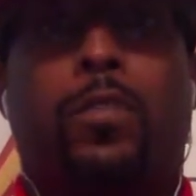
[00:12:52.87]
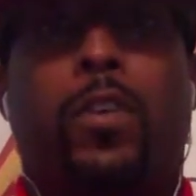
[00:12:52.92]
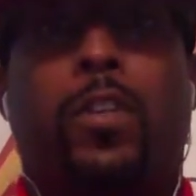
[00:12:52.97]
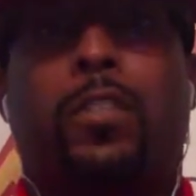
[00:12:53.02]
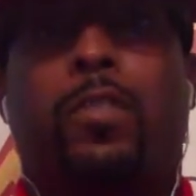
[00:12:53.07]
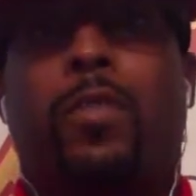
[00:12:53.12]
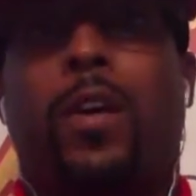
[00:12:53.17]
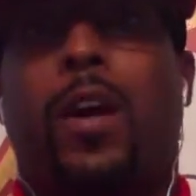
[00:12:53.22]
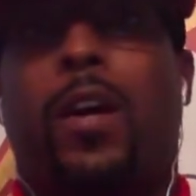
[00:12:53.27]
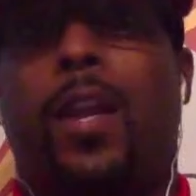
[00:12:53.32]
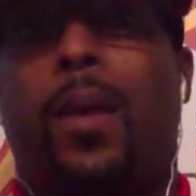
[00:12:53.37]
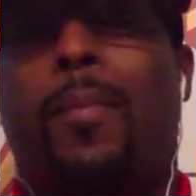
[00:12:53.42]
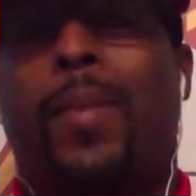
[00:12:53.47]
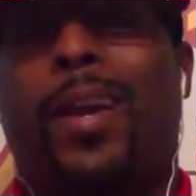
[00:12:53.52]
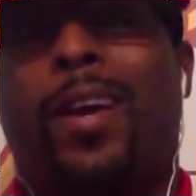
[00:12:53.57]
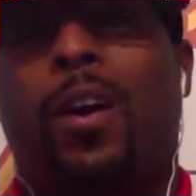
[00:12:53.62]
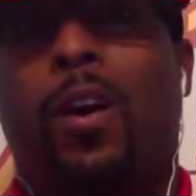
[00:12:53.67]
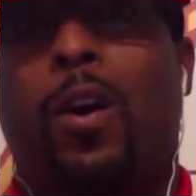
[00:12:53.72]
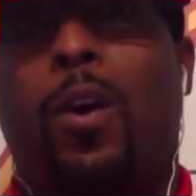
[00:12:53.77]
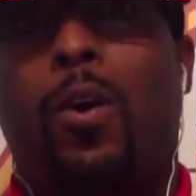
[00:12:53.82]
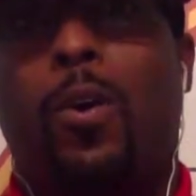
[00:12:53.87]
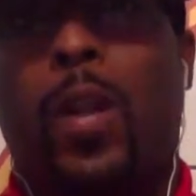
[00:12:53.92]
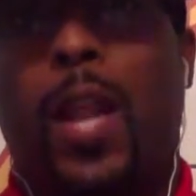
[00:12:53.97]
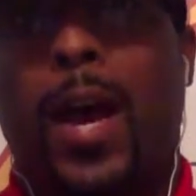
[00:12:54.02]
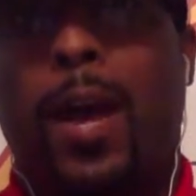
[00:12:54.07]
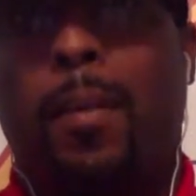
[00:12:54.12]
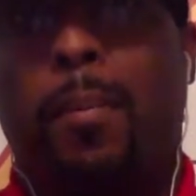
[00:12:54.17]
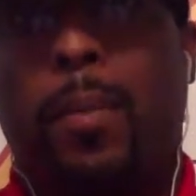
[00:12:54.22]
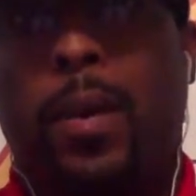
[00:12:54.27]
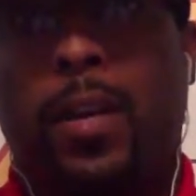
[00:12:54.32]
First of all, they make a whole
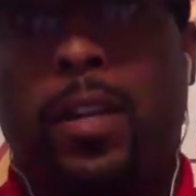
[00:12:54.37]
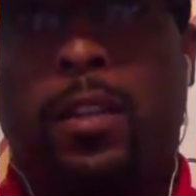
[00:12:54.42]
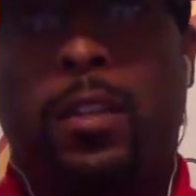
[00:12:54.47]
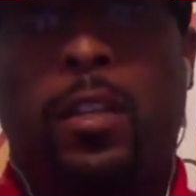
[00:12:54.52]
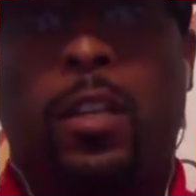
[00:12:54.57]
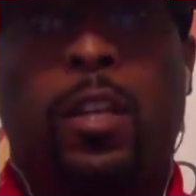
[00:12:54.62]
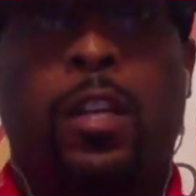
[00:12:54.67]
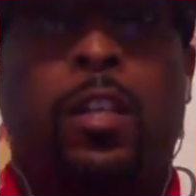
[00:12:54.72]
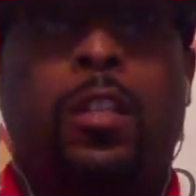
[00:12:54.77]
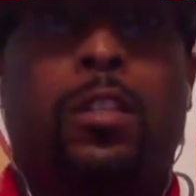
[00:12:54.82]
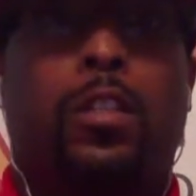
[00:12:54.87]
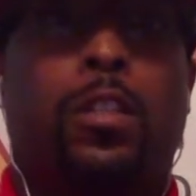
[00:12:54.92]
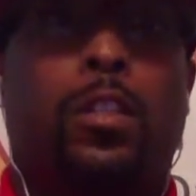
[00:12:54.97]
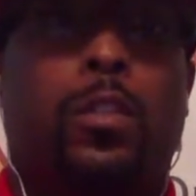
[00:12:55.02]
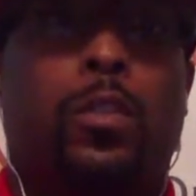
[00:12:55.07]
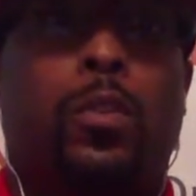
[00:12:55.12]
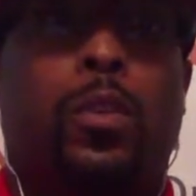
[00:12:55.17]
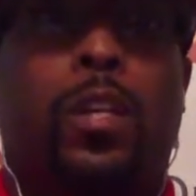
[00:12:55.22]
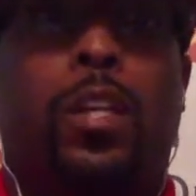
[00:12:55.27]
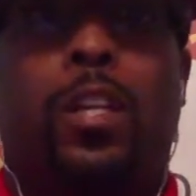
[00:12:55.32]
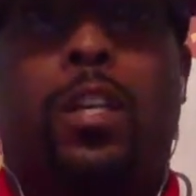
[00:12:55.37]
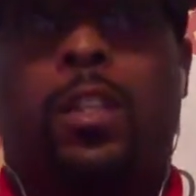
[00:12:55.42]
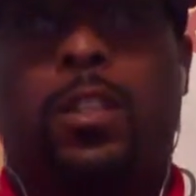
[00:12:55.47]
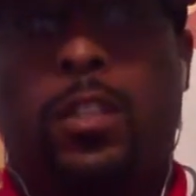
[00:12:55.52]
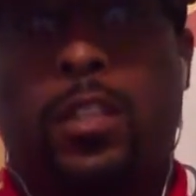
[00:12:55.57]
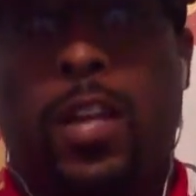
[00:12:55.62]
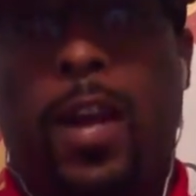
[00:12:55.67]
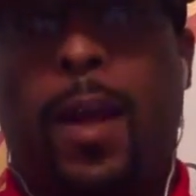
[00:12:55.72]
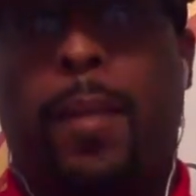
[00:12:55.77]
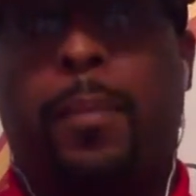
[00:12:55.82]
lot of money to do a
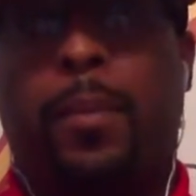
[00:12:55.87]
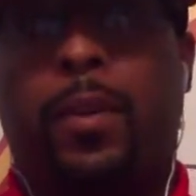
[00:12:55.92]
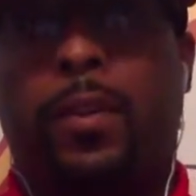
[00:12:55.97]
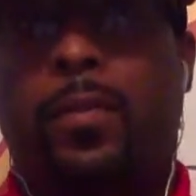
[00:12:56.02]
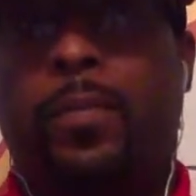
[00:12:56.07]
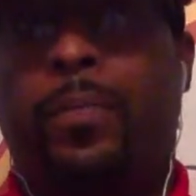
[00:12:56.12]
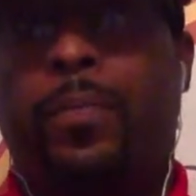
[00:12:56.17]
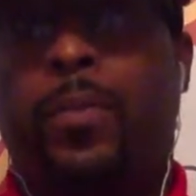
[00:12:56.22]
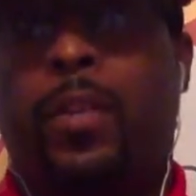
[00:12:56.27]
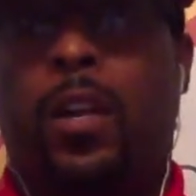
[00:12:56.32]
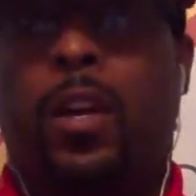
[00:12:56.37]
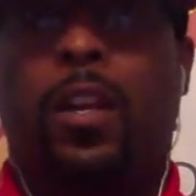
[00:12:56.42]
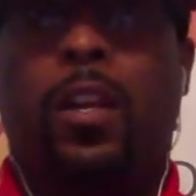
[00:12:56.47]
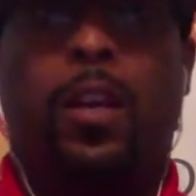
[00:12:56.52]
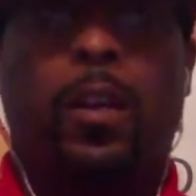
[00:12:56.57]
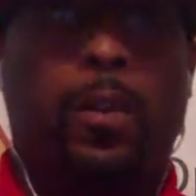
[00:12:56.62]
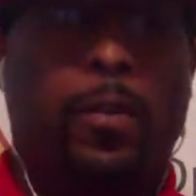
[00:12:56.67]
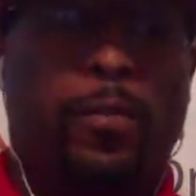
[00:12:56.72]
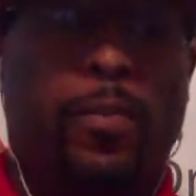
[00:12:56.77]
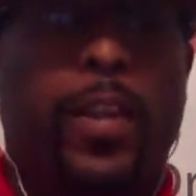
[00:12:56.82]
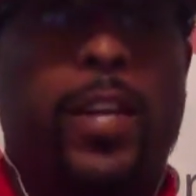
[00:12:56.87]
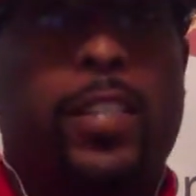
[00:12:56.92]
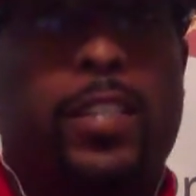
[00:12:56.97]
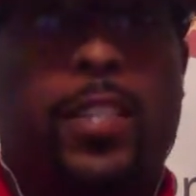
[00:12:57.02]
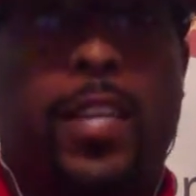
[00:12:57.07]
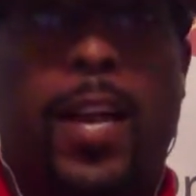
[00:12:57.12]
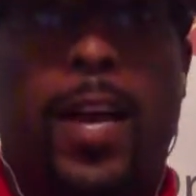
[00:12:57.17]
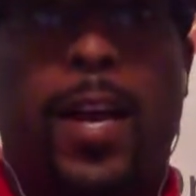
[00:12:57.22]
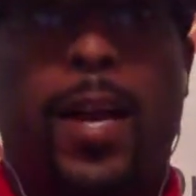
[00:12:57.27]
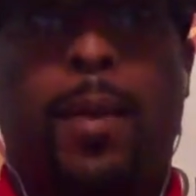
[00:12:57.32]
little typing, a little
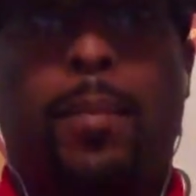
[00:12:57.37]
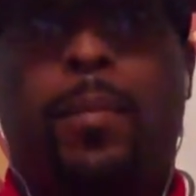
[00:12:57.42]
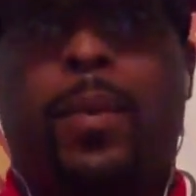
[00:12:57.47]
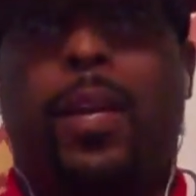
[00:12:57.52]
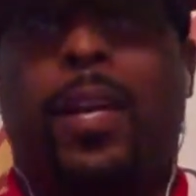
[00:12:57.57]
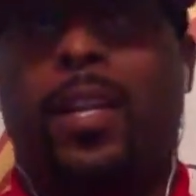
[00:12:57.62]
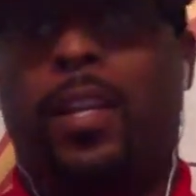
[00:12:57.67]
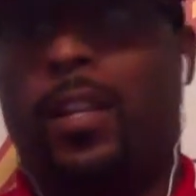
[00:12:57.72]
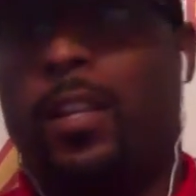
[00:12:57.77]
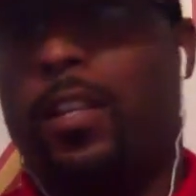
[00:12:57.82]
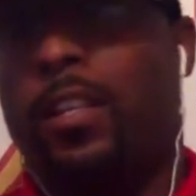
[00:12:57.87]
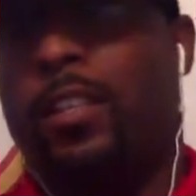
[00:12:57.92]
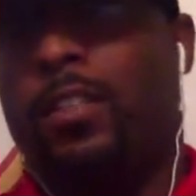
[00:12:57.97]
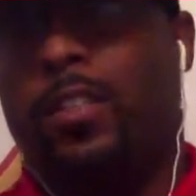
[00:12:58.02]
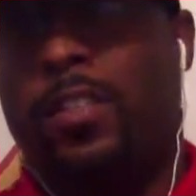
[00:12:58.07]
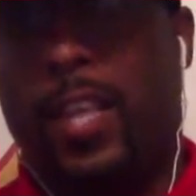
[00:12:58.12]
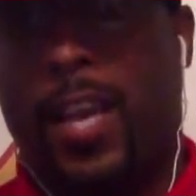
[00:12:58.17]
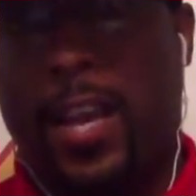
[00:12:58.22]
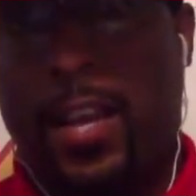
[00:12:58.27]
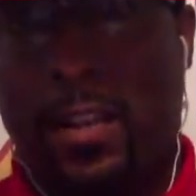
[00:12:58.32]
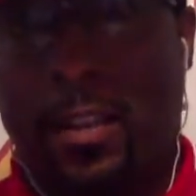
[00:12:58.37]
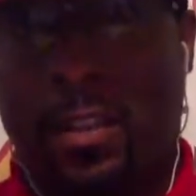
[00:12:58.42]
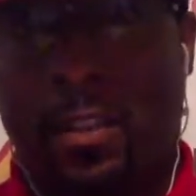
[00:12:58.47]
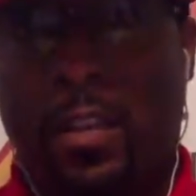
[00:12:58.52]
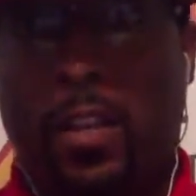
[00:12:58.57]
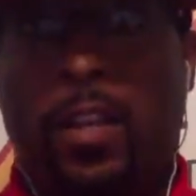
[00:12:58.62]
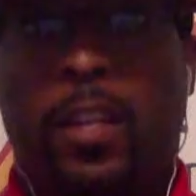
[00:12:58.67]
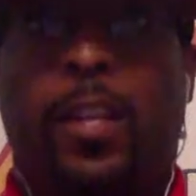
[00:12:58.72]
FaceTime, and a little signing.